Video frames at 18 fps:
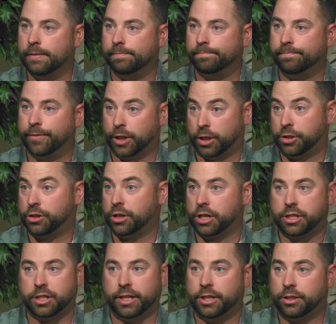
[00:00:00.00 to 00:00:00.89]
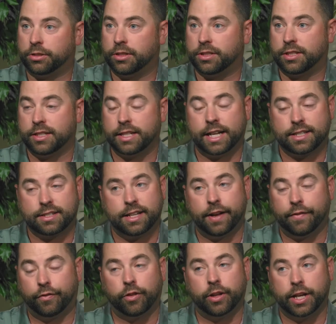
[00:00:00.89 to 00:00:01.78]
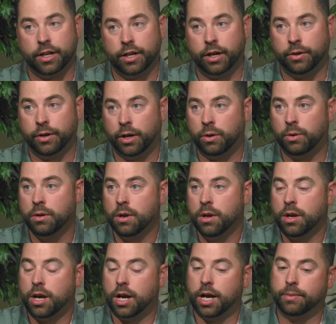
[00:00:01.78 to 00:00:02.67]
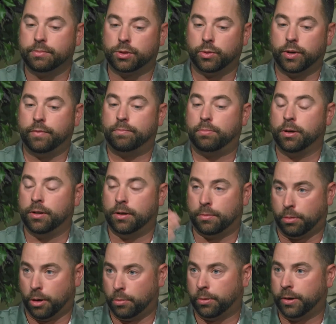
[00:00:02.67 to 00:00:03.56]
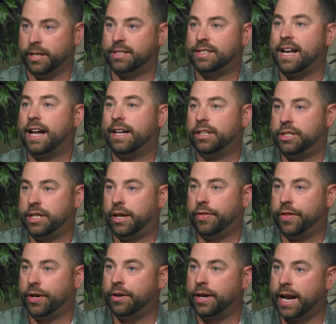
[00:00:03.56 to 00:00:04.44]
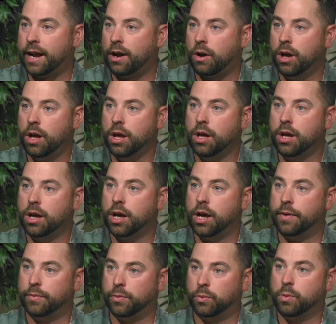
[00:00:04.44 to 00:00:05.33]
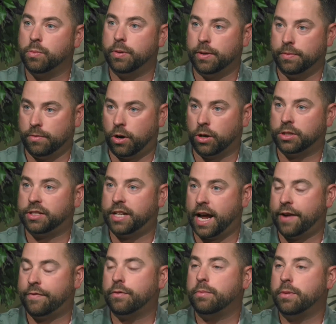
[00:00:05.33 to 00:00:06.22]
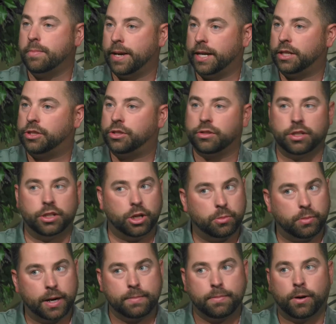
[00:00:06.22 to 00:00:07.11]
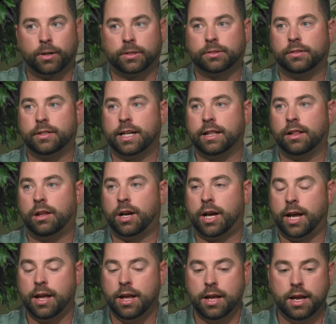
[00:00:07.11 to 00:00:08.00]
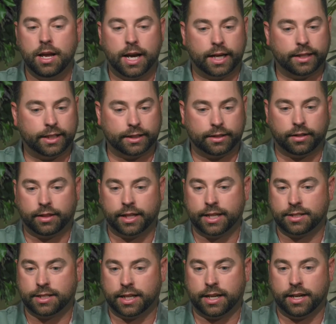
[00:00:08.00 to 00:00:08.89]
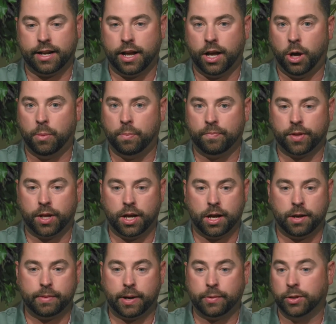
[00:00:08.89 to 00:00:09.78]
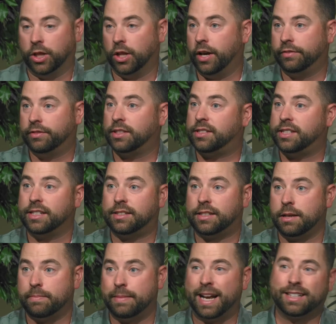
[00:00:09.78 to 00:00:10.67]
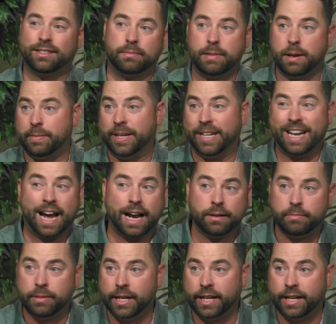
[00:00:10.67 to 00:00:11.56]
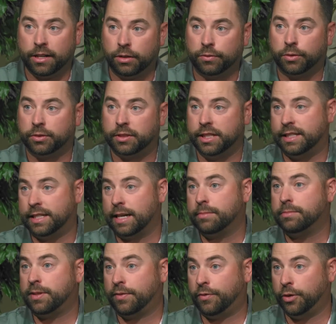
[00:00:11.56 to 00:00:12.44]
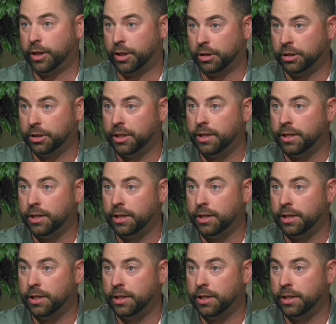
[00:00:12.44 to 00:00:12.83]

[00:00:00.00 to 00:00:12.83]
the construction entrance, and that's definitely a no-no. So we put appropriate signage out there now, and our staff will be making sure that nobody parks on that lot. I think the things that could help, I would love to see us get back to maybe 9-minute interval tee times if we could.